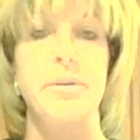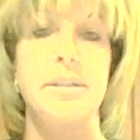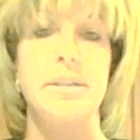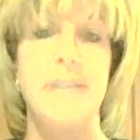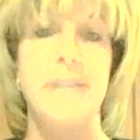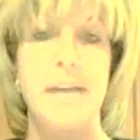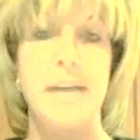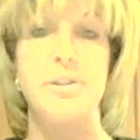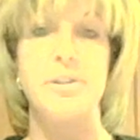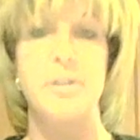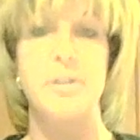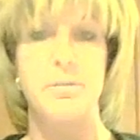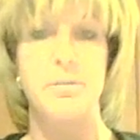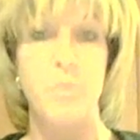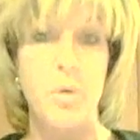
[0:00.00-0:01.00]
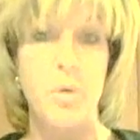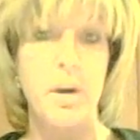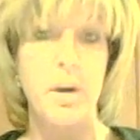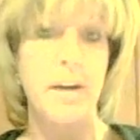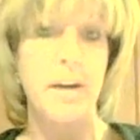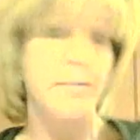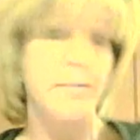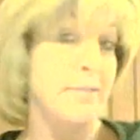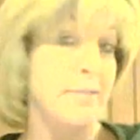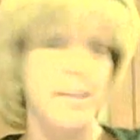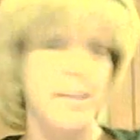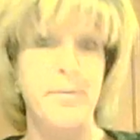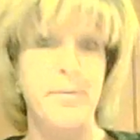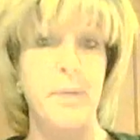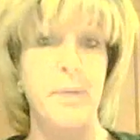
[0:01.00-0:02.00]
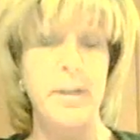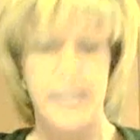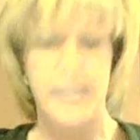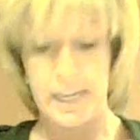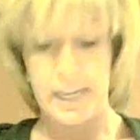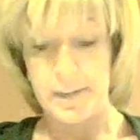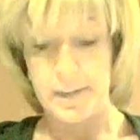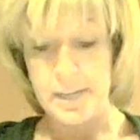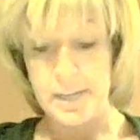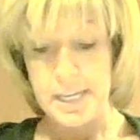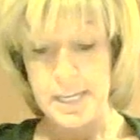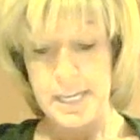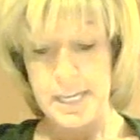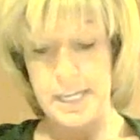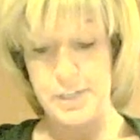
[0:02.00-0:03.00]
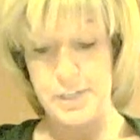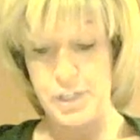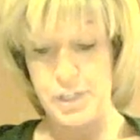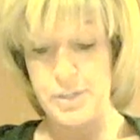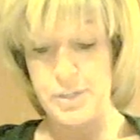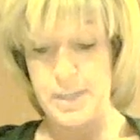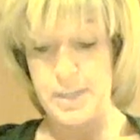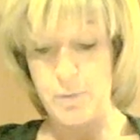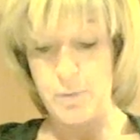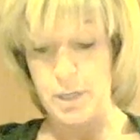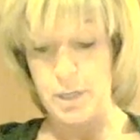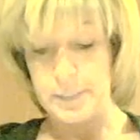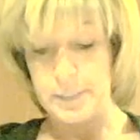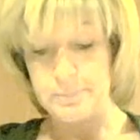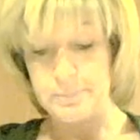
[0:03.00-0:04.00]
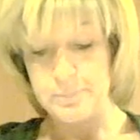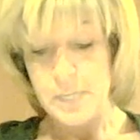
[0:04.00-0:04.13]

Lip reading: or is that just more of clever marketing and genius at work?